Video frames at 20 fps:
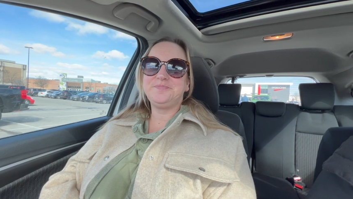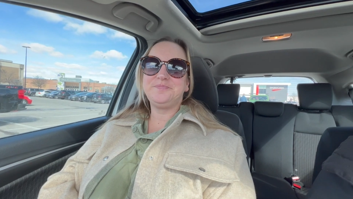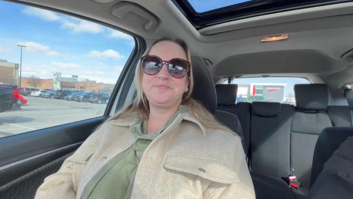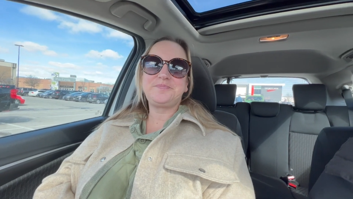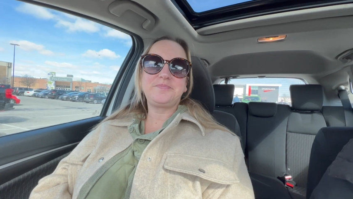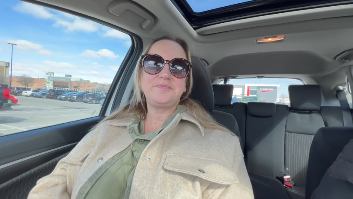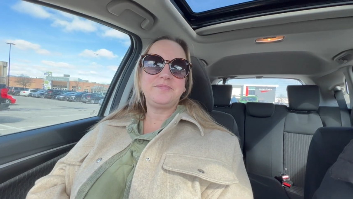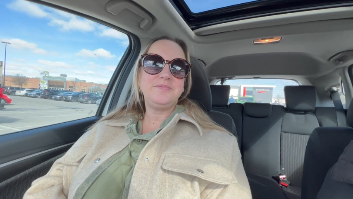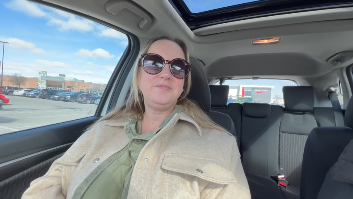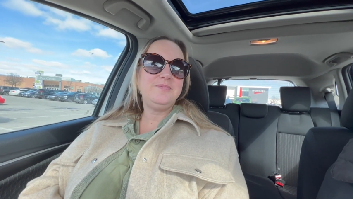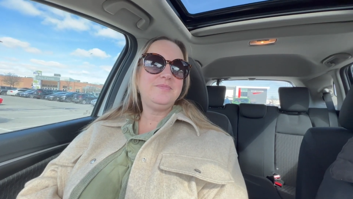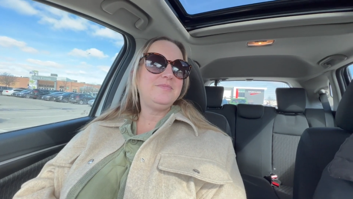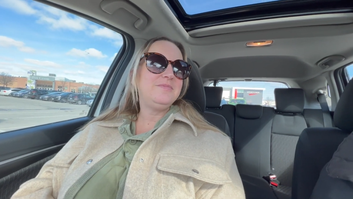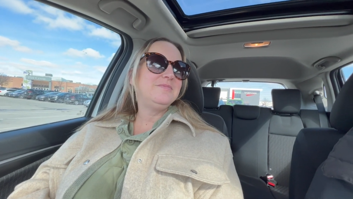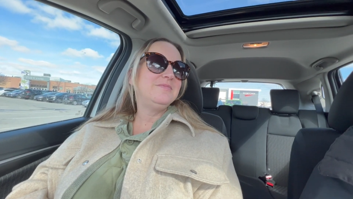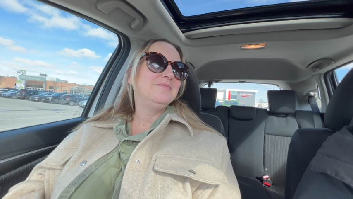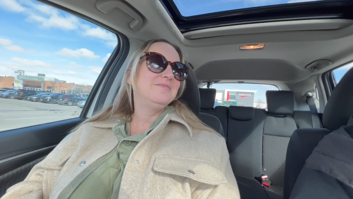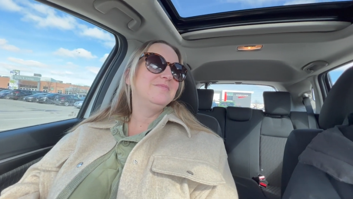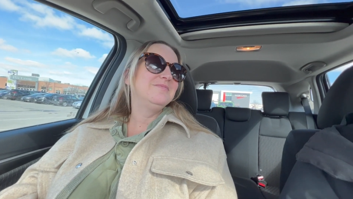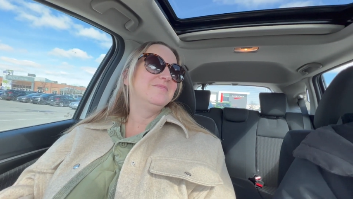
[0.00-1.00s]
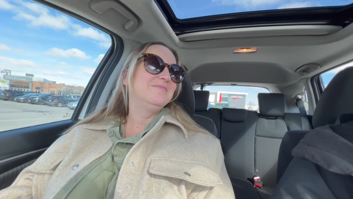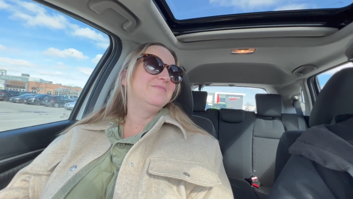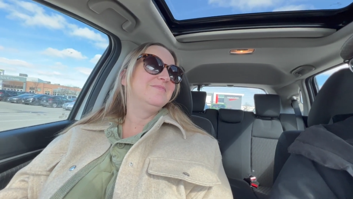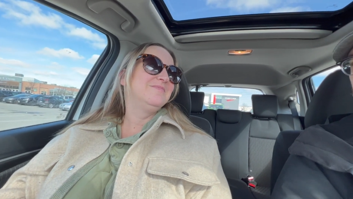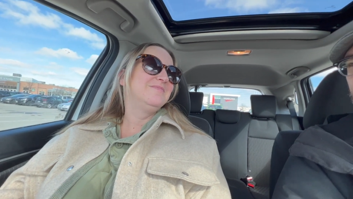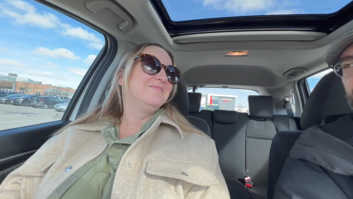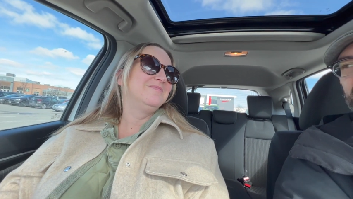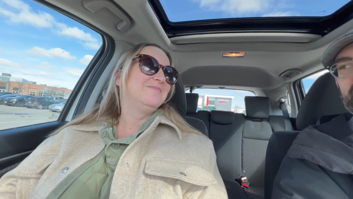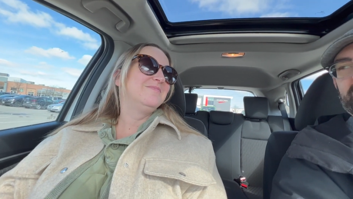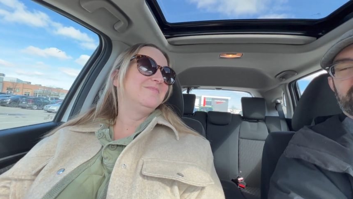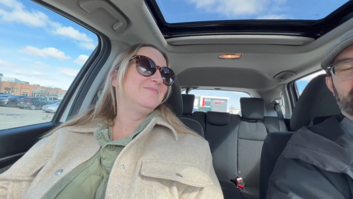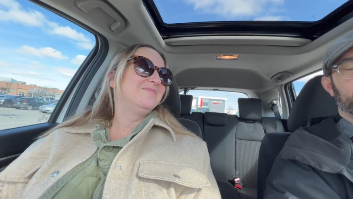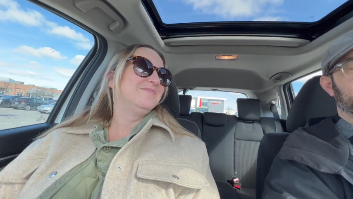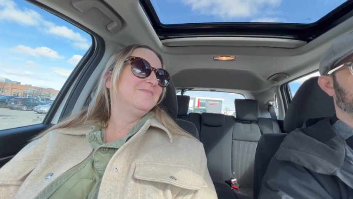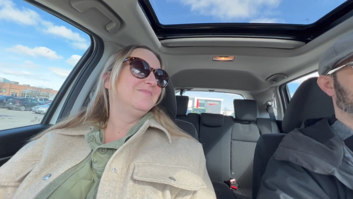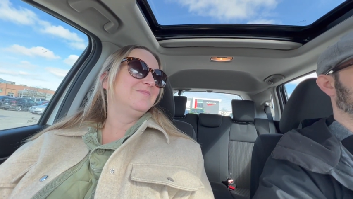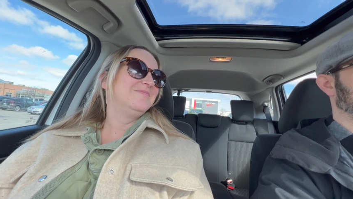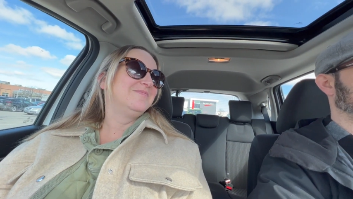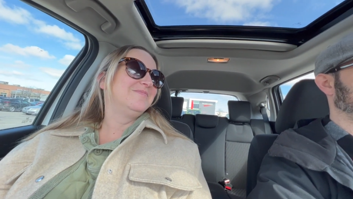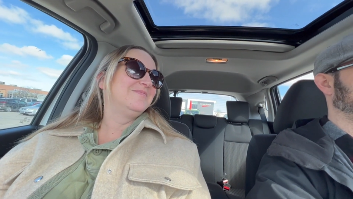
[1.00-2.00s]

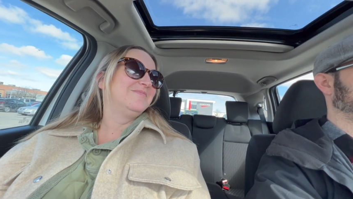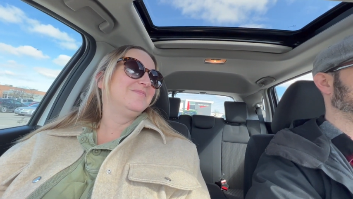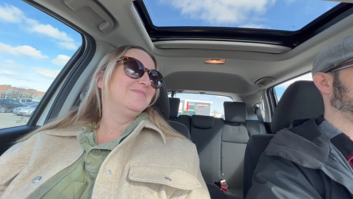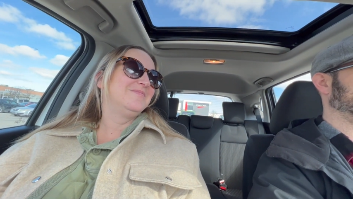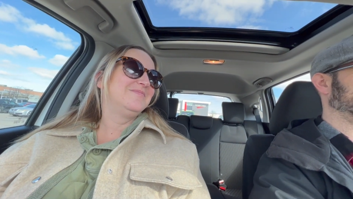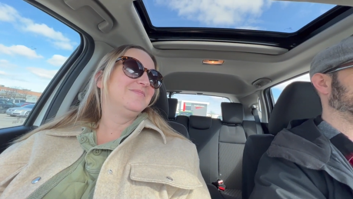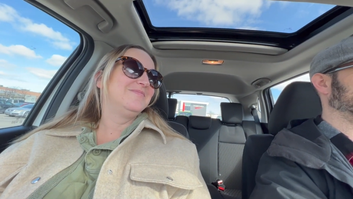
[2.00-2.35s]
(no one is talking)